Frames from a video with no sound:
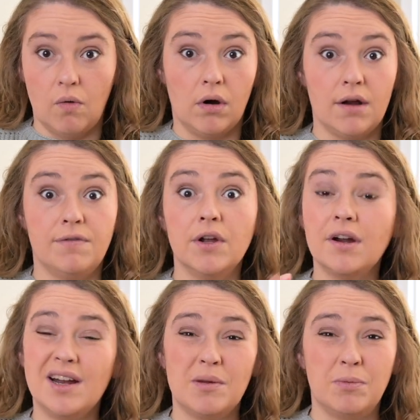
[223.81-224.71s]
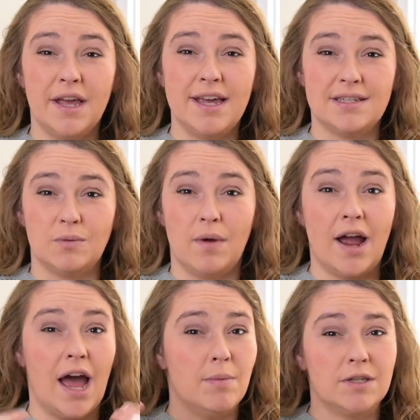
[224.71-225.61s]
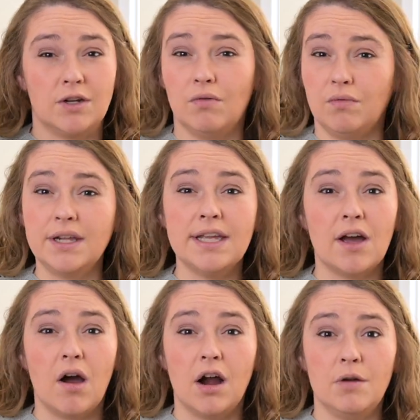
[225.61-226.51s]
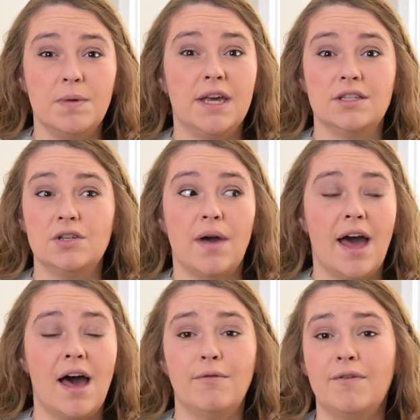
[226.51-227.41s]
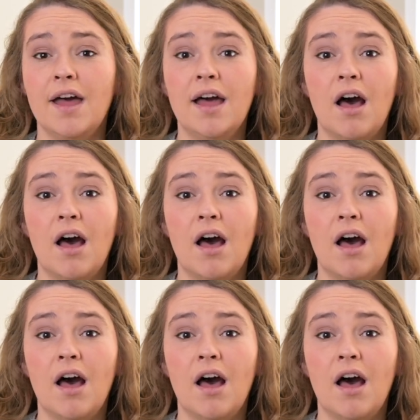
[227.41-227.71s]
or if you're in a place where habits are really hard because you have